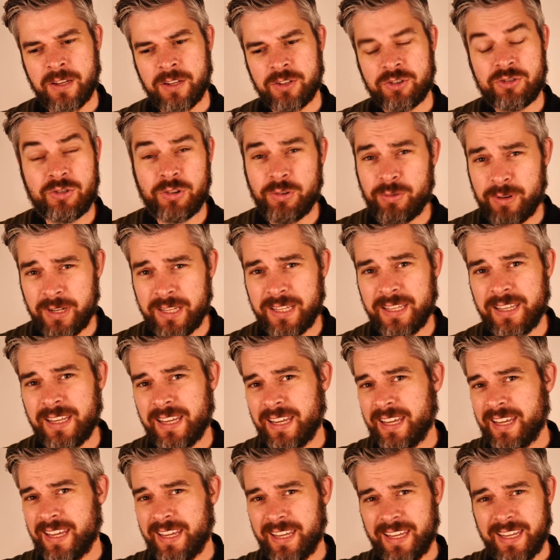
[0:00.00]
Truly,
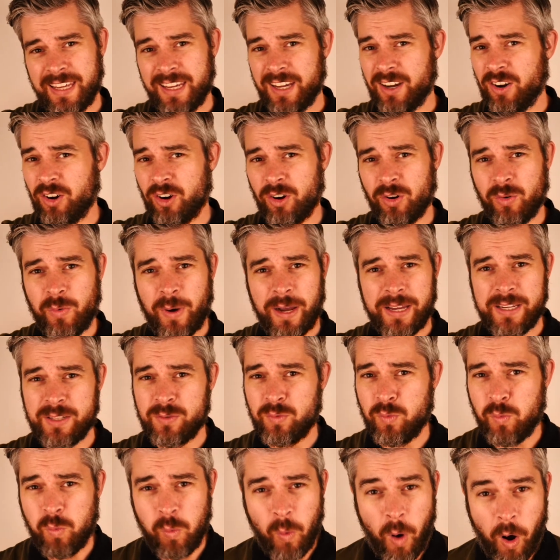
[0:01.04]
it always
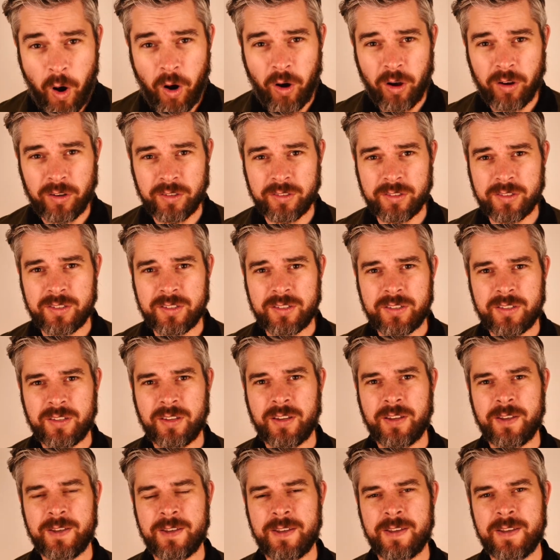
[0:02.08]
was,
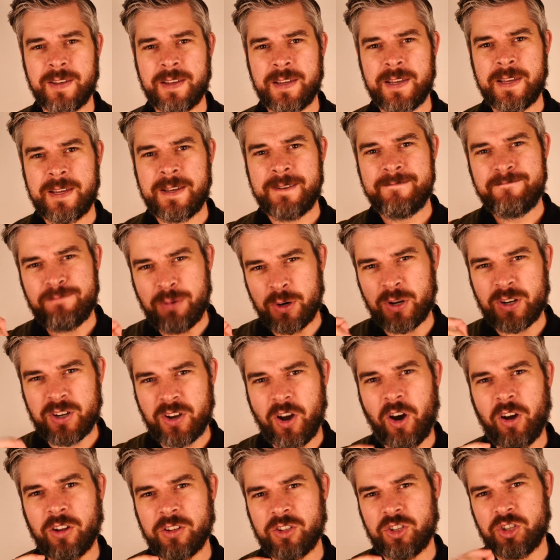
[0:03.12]
but
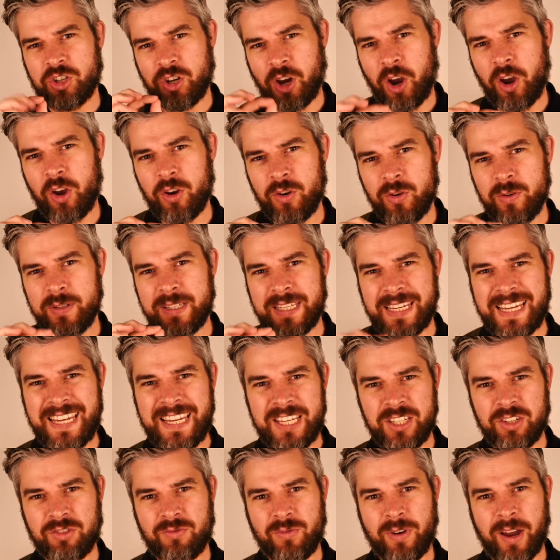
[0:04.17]
God chose
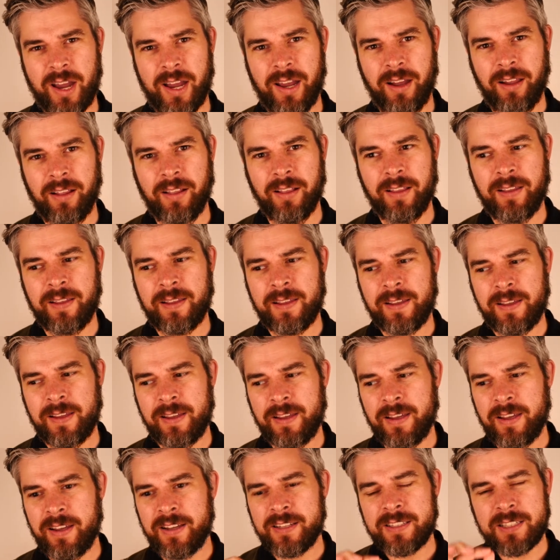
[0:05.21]
Israel
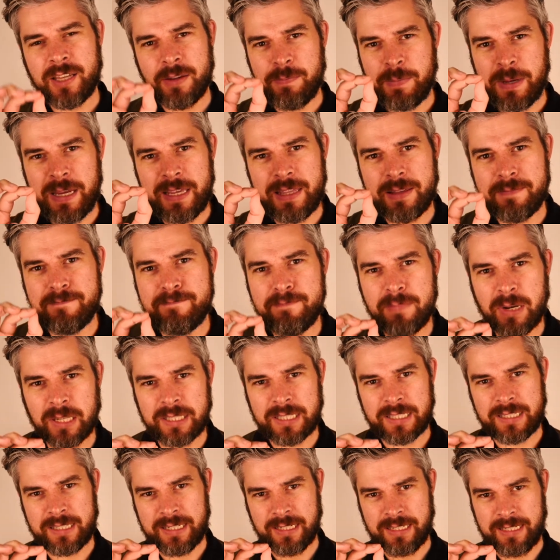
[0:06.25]
to be the
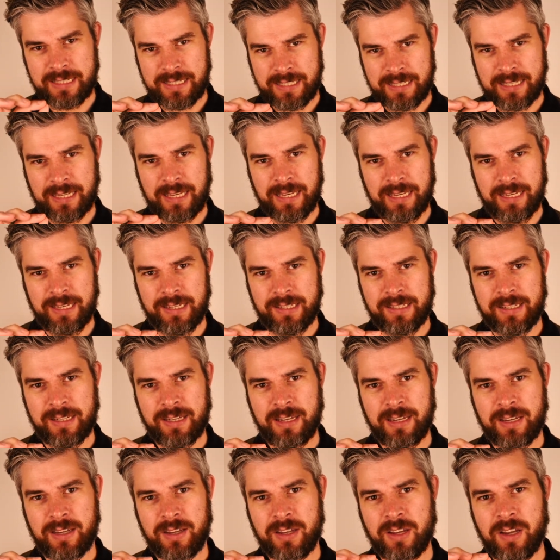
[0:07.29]
mustard seed
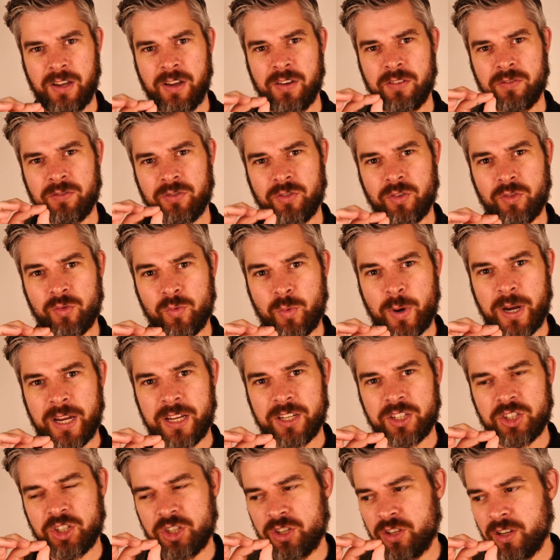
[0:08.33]
through
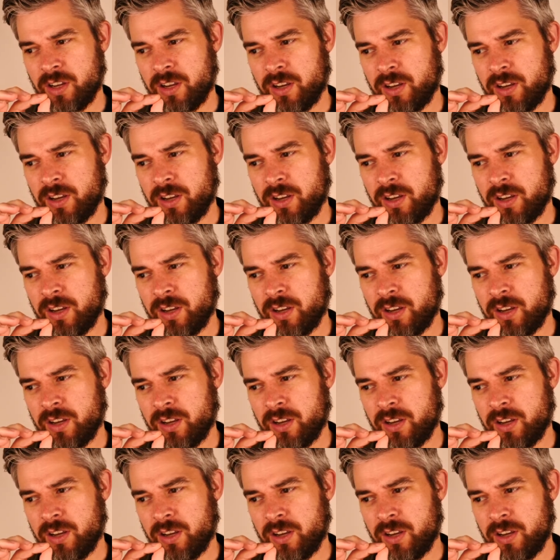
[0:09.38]
which